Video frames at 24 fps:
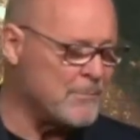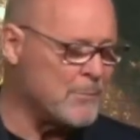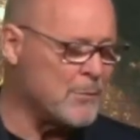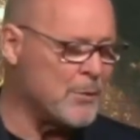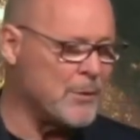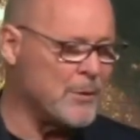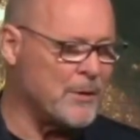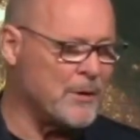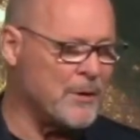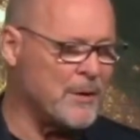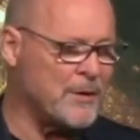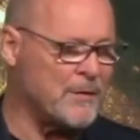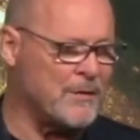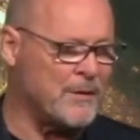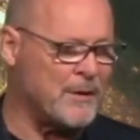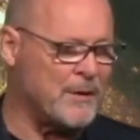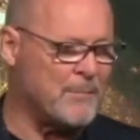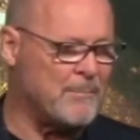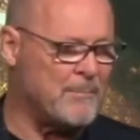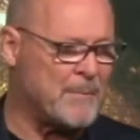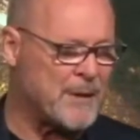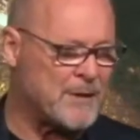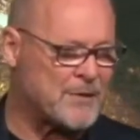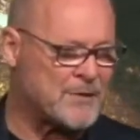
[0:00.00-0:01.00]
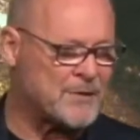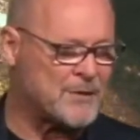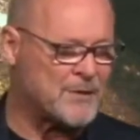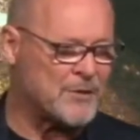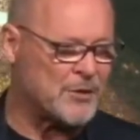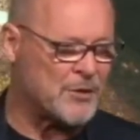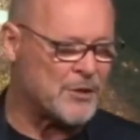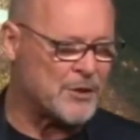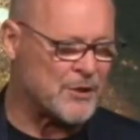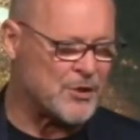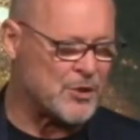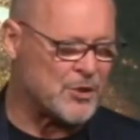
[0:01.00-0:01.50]
morning the
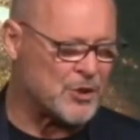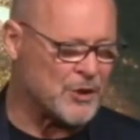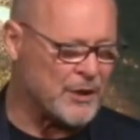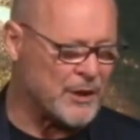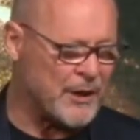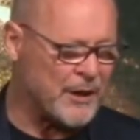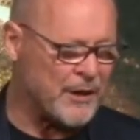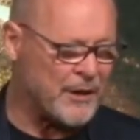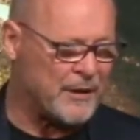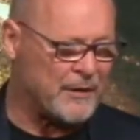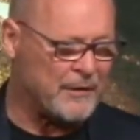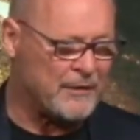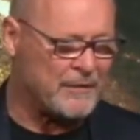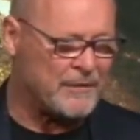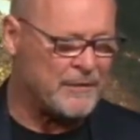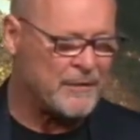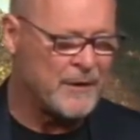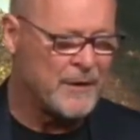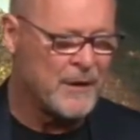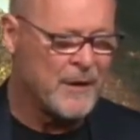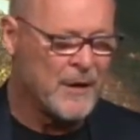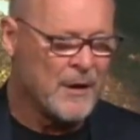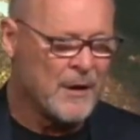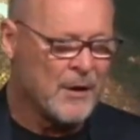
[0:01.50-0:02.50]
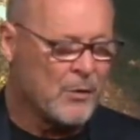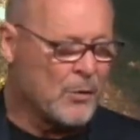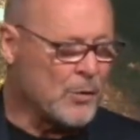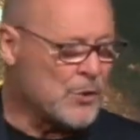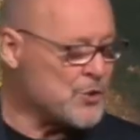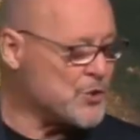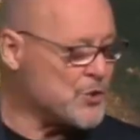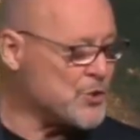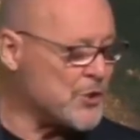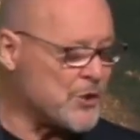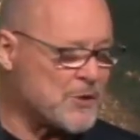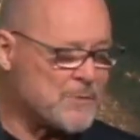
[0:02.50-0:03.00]
message that she gave
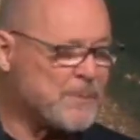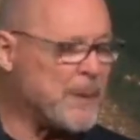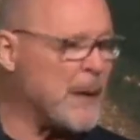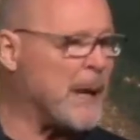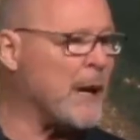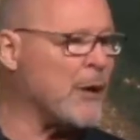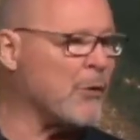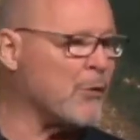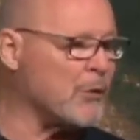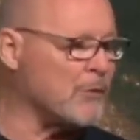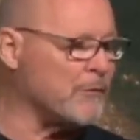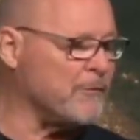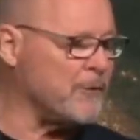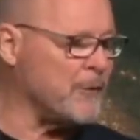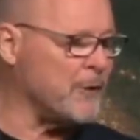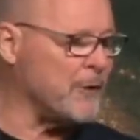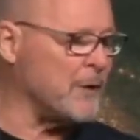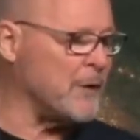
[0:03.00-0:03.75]
was just powerful.